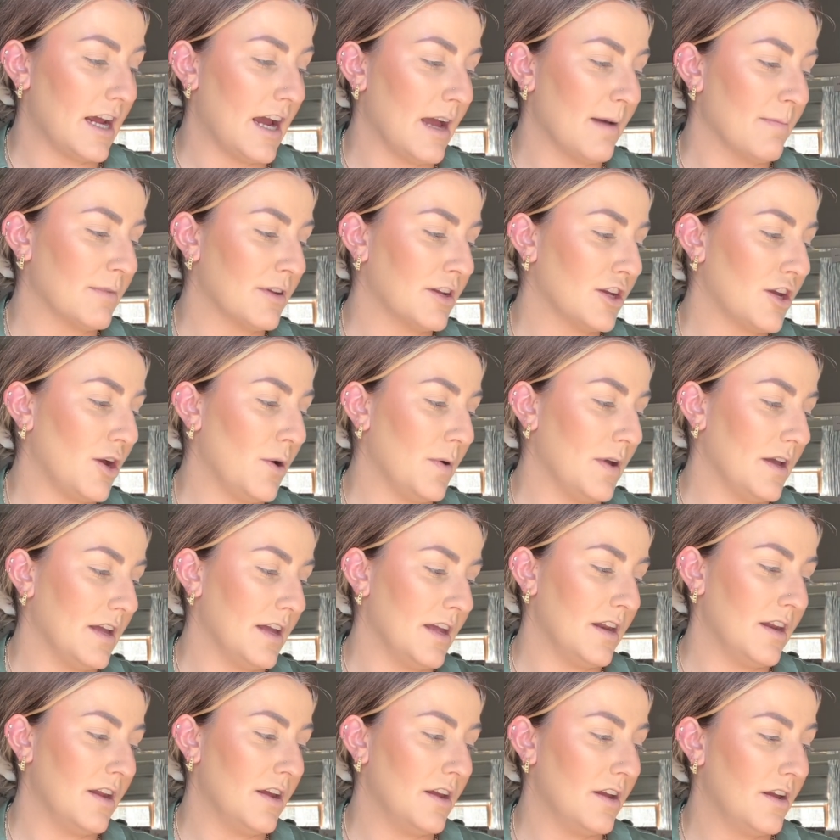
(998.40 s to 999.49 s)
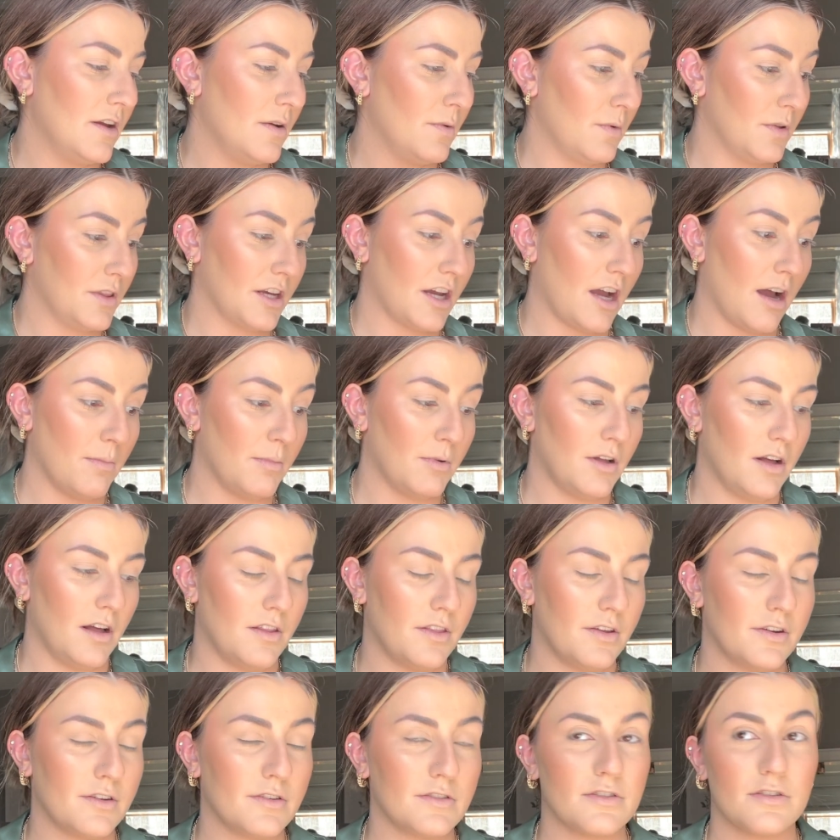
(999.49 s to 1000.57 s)
I'm going to go in with a couple
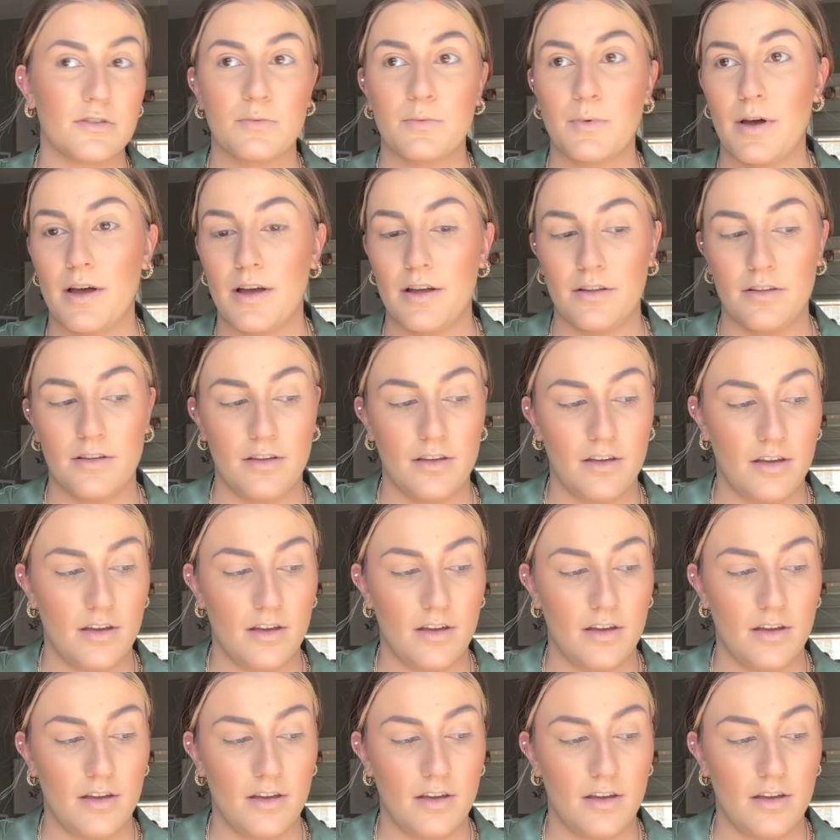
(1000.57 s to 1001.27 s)
others as well.